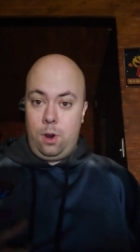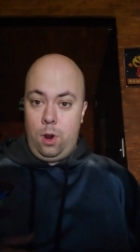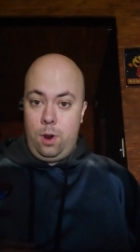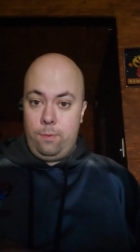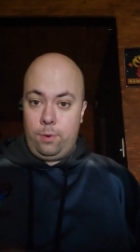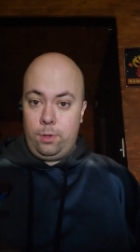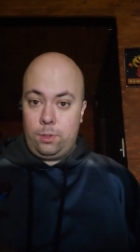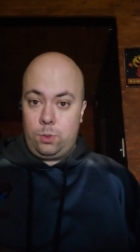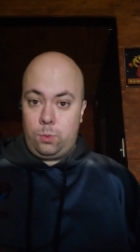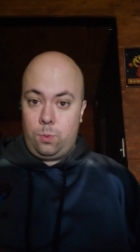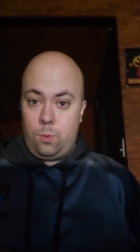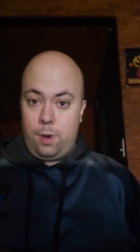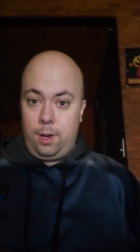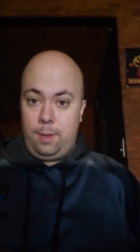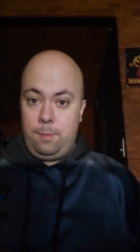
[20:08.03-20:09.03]
over
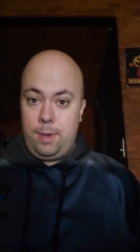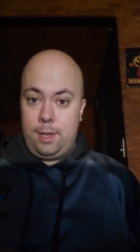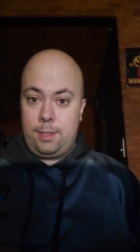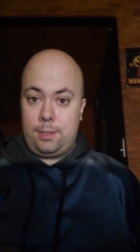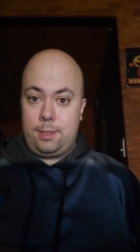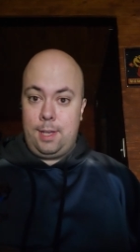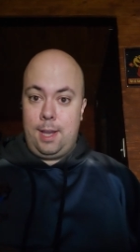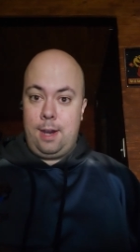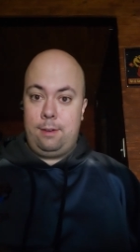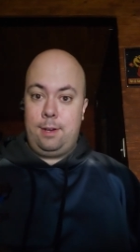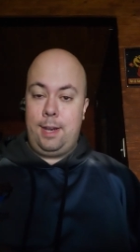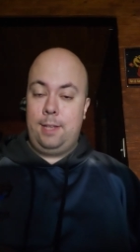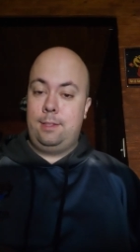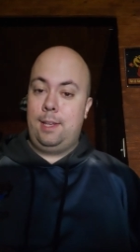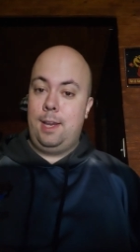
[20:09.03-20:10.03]
20 minutes now.
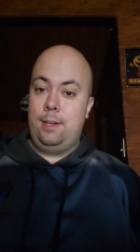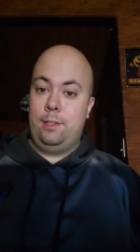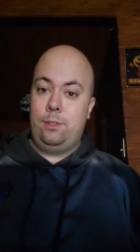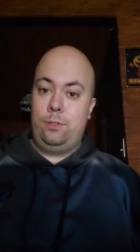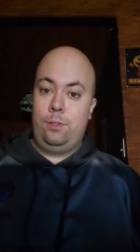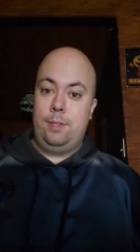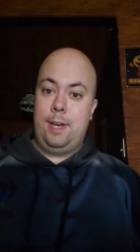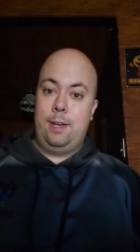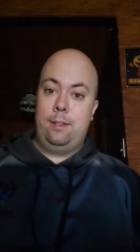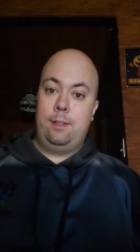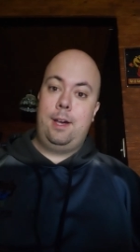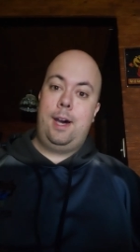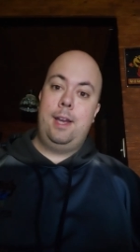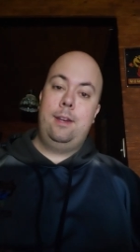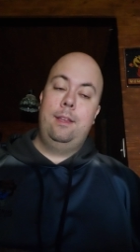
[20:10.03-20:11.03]
I tend to do that a
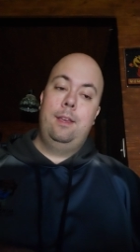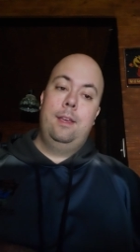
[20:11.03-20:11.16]
lot.